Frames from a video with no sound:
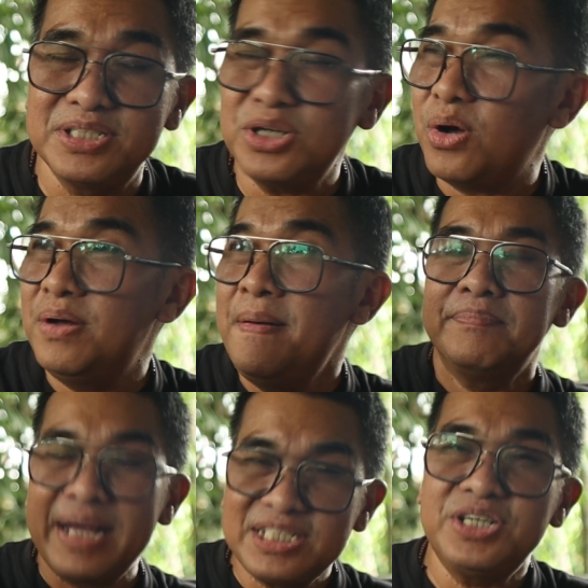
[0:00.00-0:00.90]
So
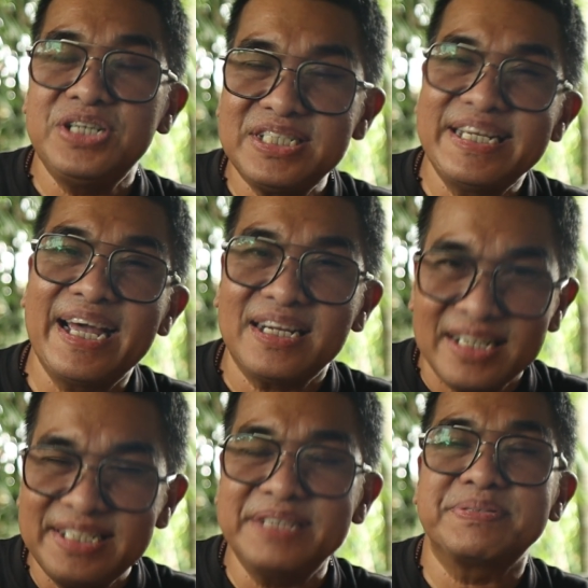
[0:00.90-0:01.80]
make sure you check the
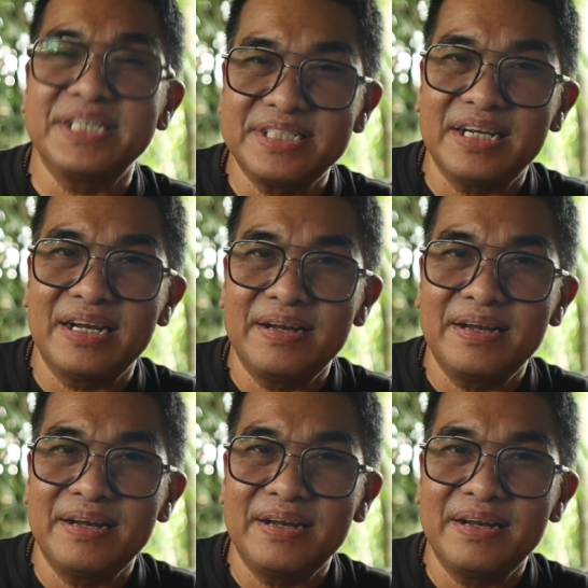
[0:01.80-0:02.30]
description.